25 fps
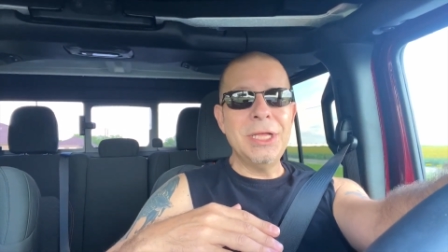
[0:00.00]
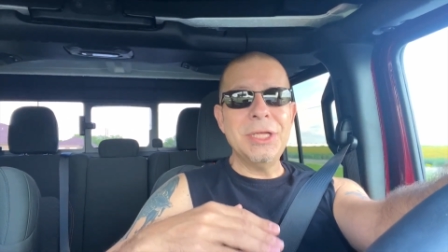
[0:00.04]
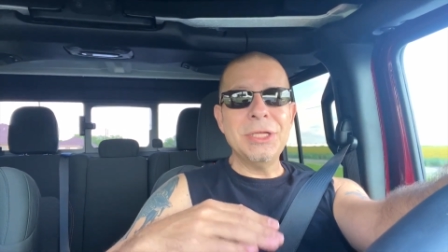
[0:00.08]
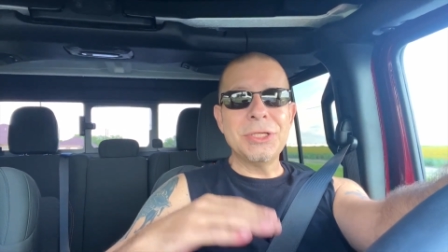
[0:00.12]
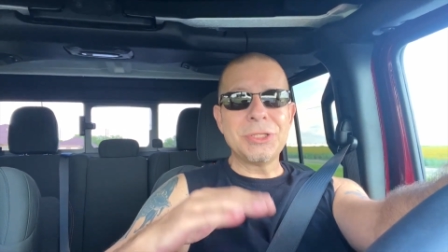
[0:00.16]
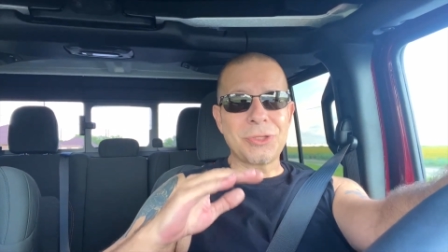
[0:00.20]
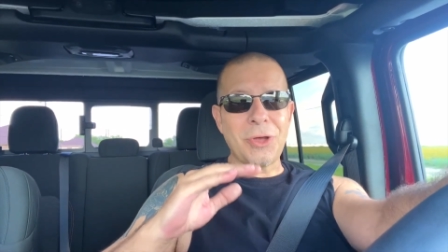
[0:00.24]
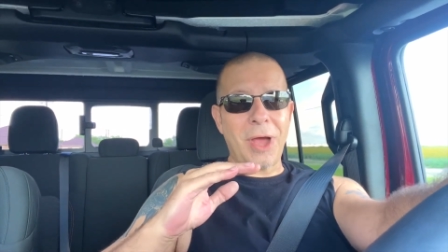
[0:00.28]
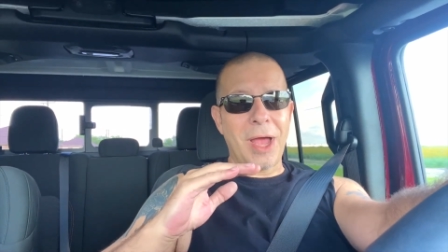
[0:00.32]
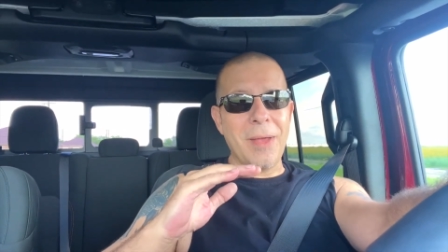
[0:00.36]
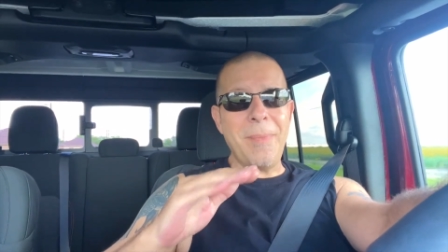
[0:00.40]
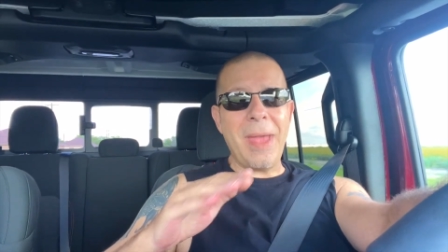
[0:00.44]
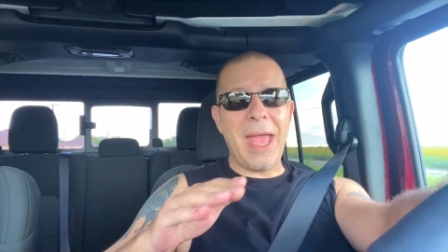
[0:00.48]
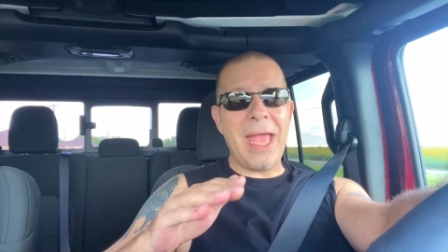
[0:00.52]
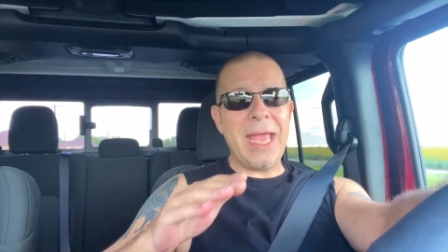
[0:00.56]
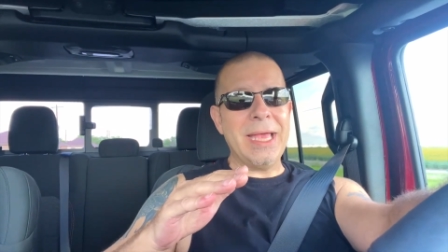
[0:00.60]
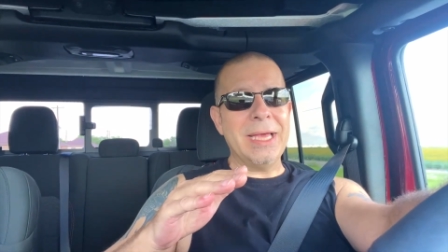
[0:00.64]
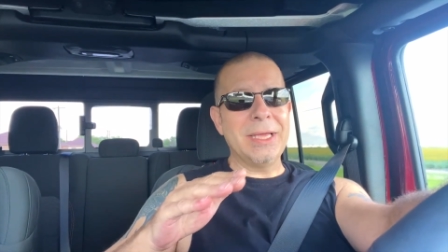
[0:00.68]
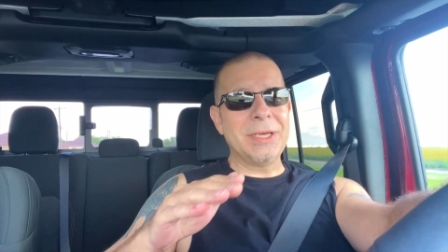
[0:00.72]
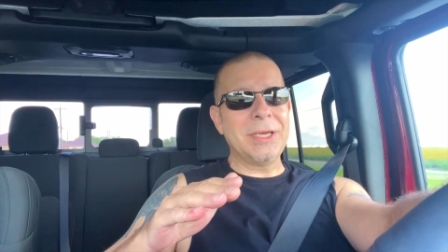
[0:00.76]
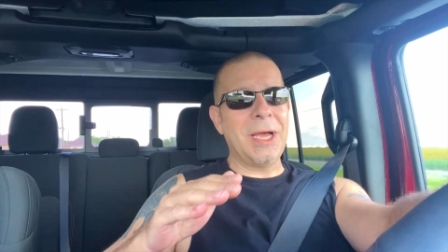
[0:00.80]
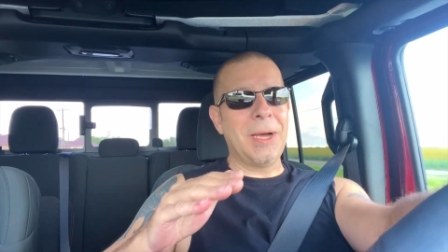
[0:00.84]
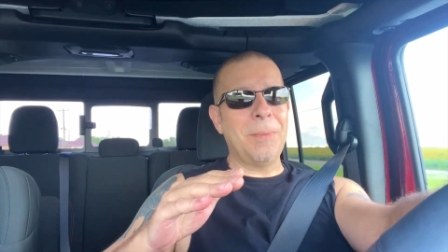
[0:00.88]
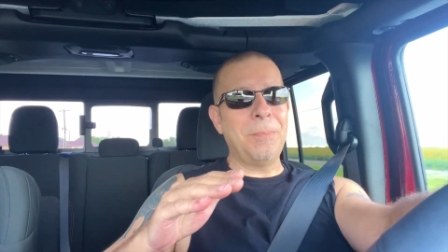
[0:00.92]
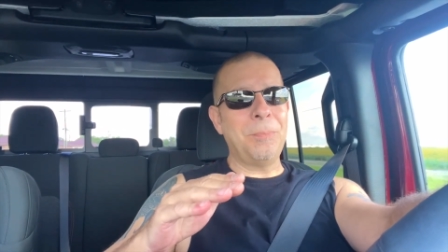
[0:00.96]
so I may
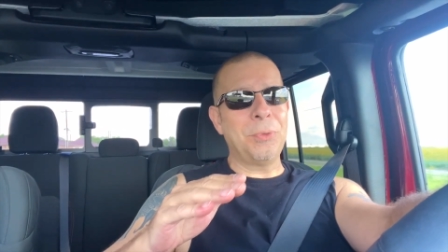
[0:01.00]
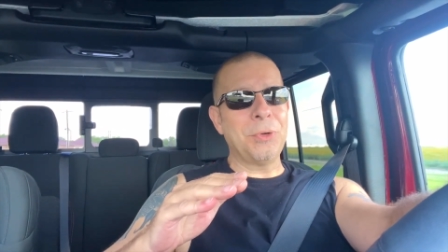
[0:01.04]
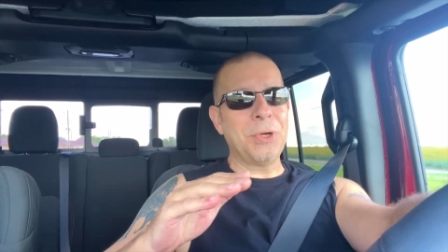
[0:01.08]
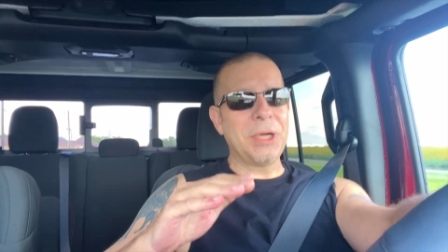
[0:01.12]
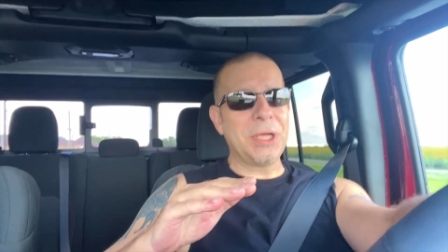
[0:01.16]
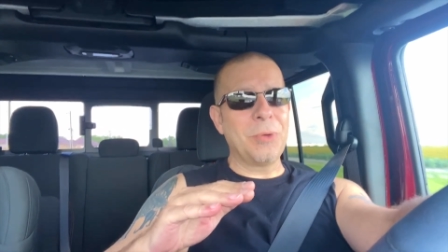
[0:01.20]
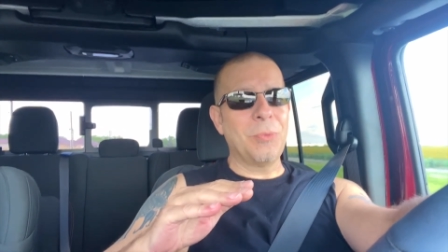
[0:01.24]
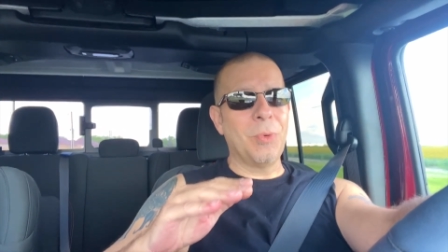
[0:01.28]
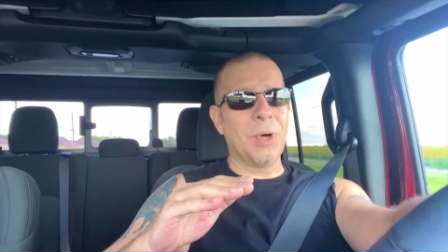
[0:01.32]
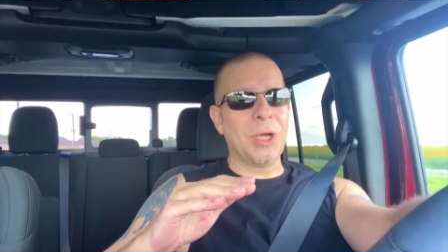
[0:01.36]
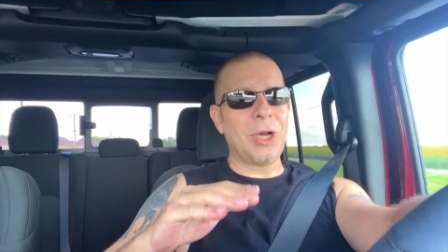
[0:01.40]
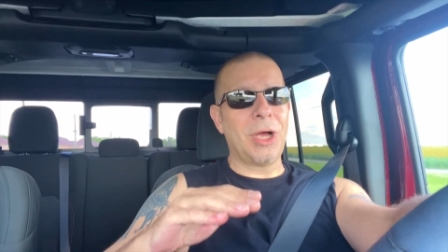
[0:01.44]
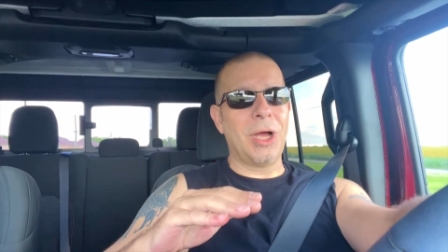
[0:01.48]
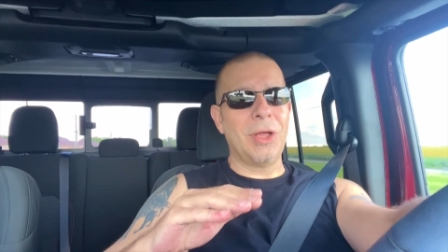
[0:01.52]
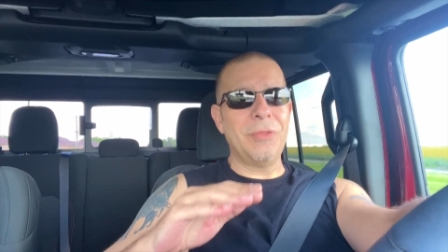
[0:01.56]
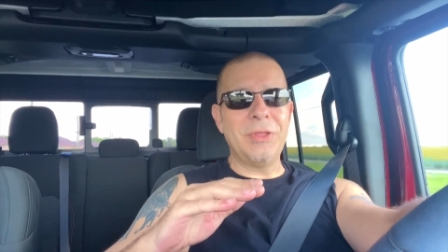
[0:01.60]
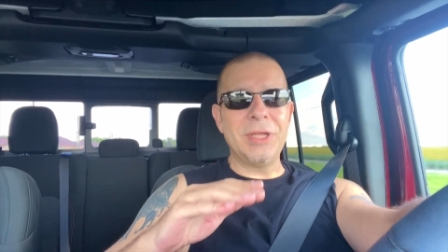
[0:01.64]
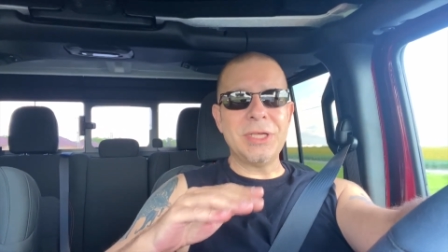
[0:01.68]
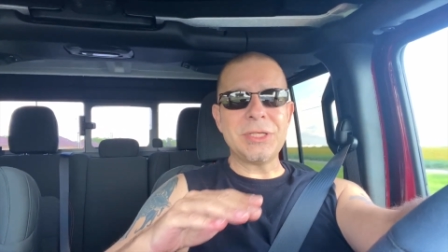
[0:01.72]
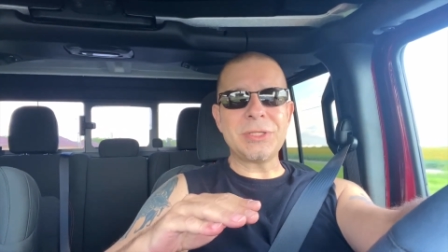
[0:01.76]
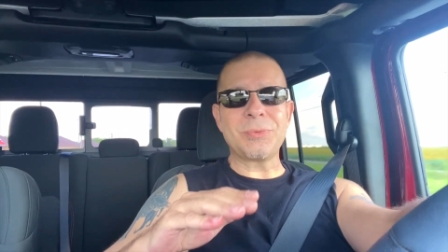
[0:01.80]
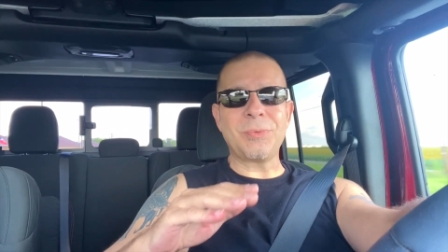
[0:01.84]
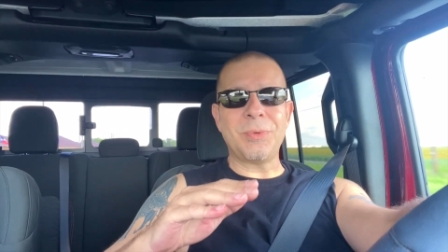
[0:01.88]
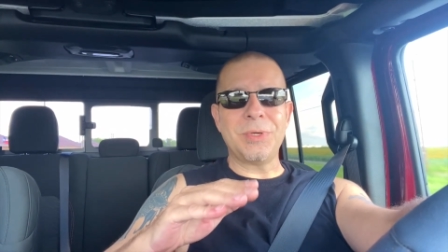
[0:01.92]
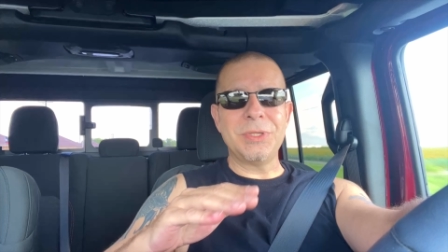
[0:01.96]
end up putting one on
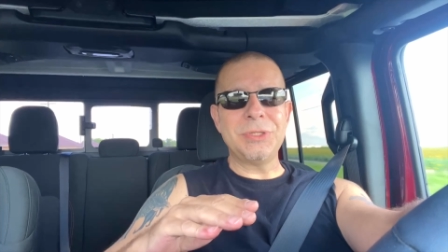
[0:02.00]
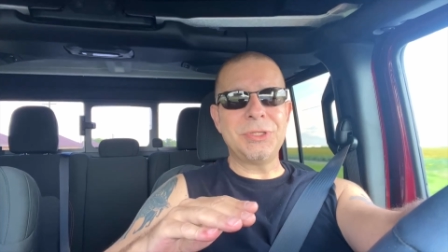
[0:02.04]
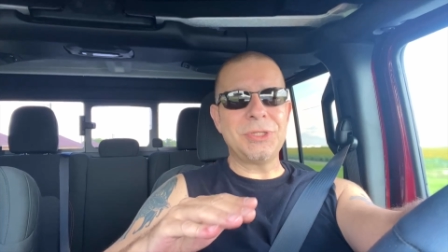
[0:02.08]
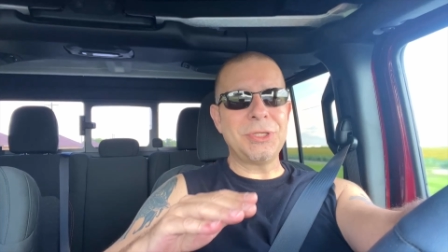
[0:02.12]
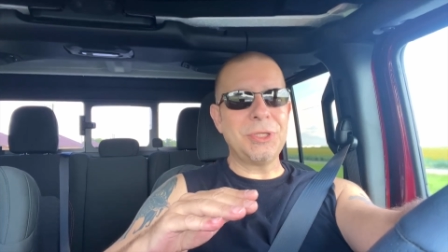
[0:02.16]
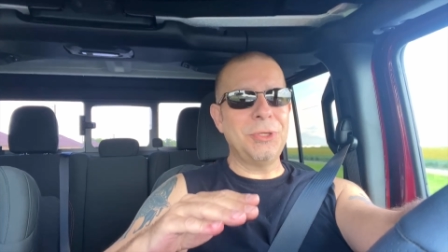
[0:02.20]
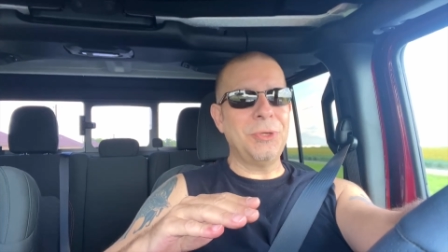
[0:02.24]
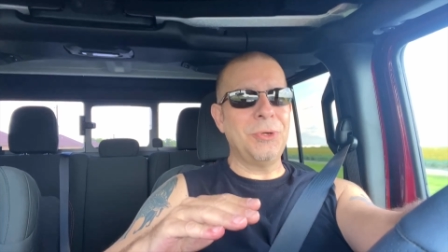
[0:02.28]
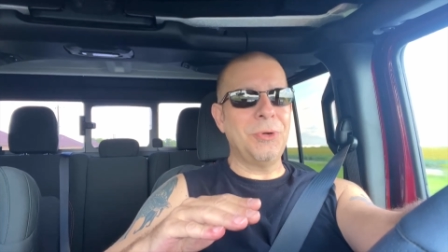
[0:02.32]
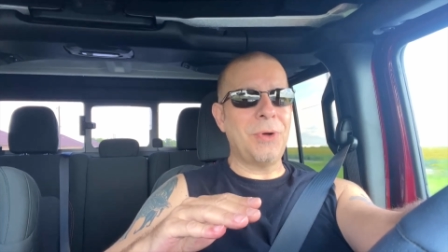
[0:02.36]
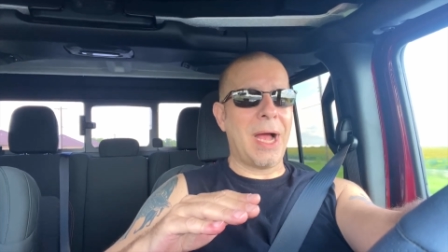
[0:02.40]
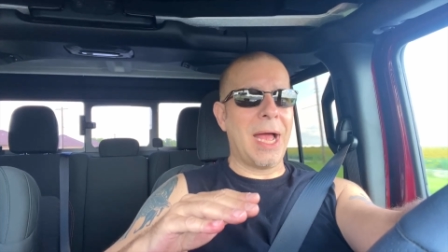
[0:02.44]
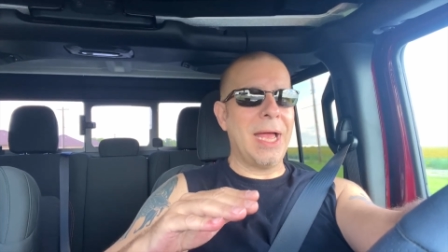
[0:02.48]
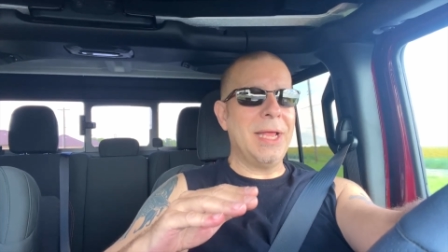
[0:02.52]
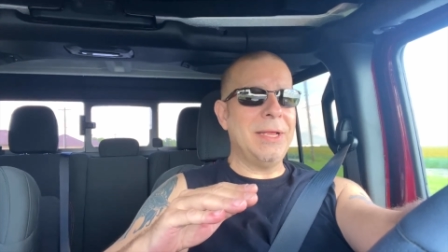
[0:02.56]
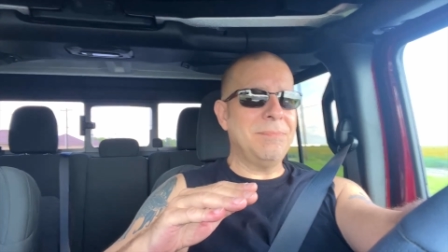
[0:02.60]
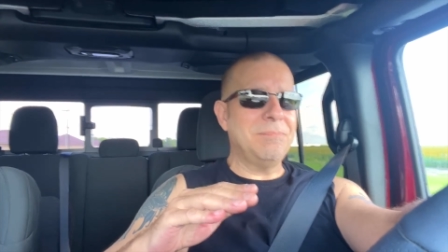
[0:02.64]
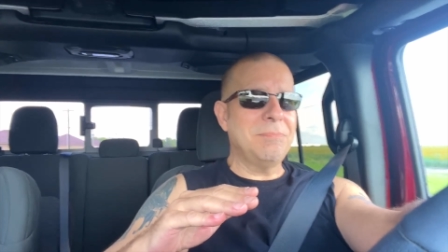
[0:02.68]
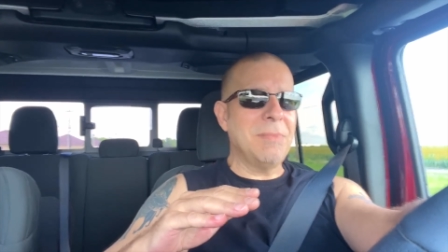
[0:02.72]
this one too. I